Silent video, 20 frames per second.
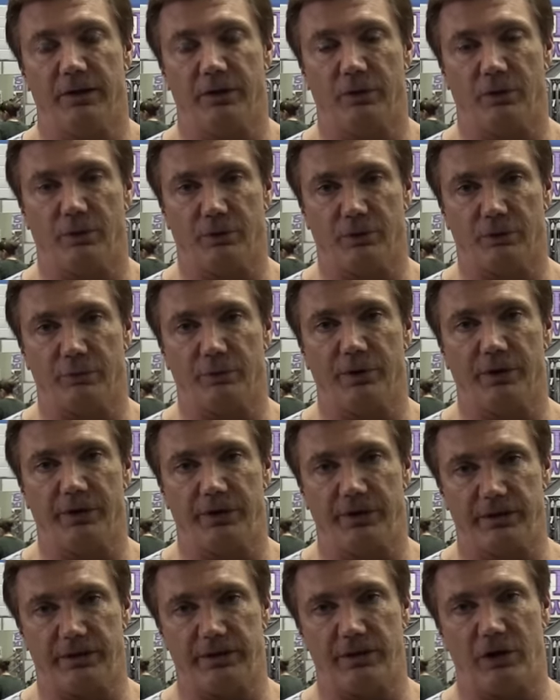in order to really
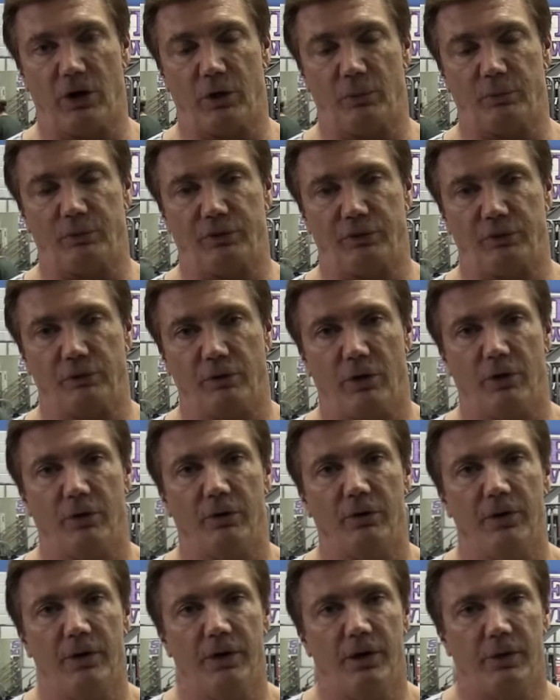get the arms to
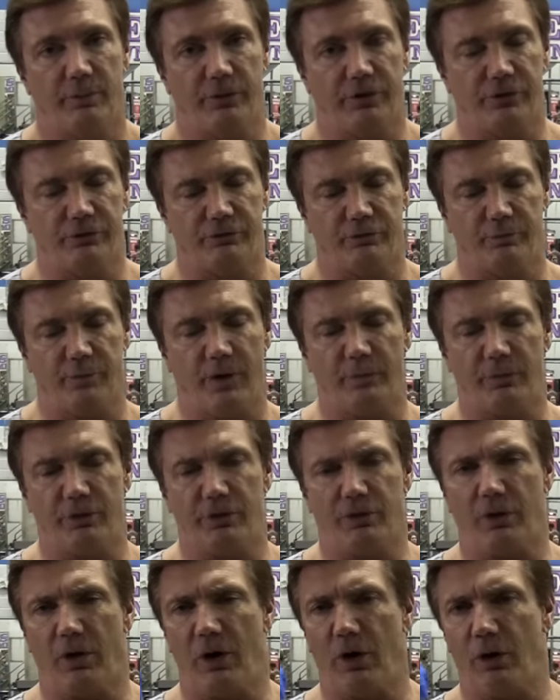grow. Because remember,
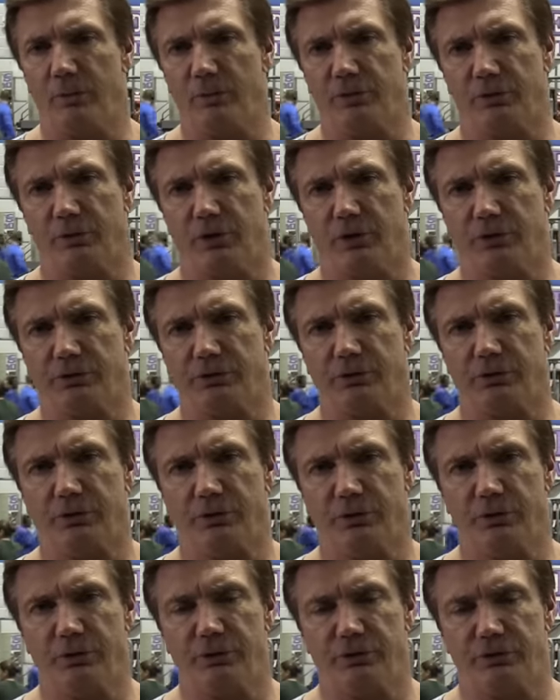your arms are also
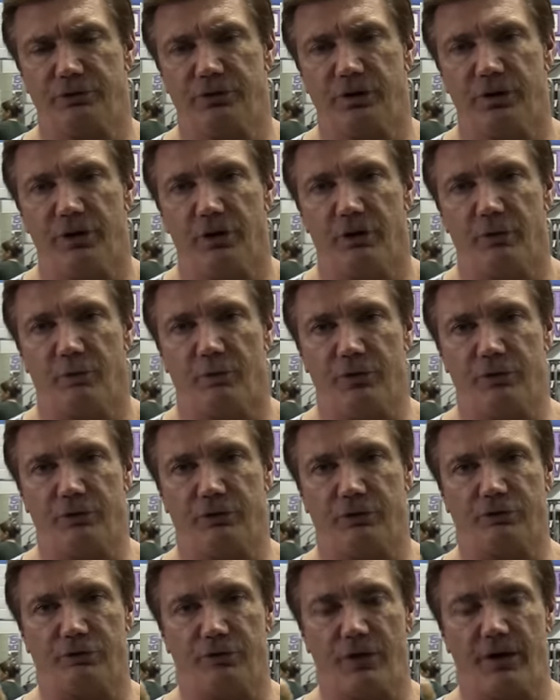used when
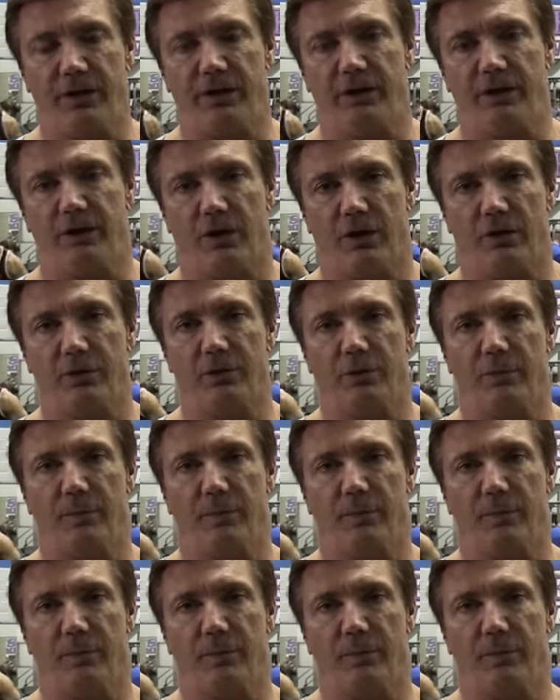you're training other